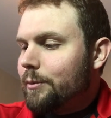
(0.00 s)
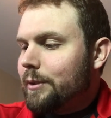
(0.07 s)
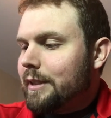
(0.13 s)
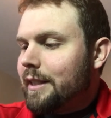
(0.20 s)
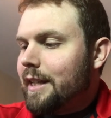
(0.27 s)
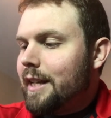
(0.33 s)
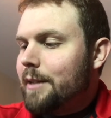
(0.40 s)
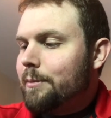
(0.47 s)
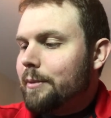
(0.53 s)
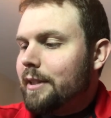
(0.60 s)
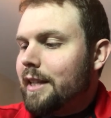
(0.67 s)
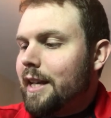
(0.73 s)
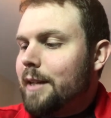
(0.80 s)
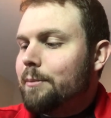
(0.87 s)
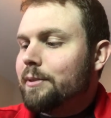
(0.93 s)

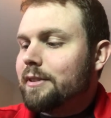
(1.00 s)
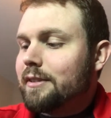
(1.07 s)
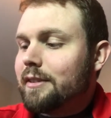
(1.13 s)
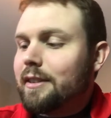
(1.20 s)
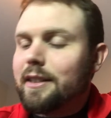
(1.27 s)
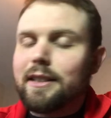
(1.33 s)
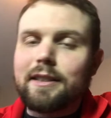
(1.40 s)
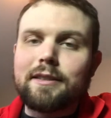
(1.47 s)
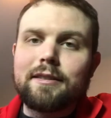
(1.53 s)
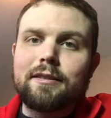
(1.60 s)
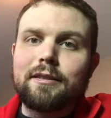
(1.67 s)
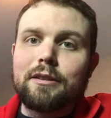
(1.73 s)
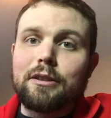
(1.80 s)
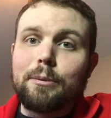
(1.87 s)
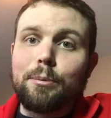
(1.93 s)
game
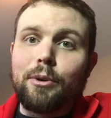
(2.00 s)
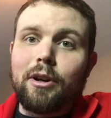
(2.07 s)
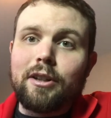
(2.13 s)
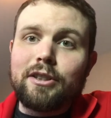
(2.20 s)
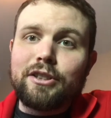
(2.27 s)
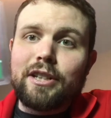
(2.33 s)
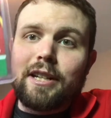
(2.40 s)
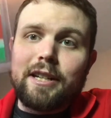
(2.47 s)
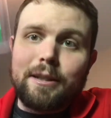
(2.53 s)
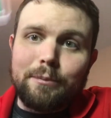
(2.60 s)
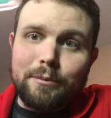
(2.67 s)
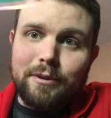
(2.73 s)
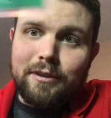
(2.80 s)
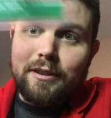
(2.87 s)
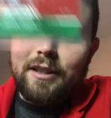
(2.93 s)
6, LeBron James,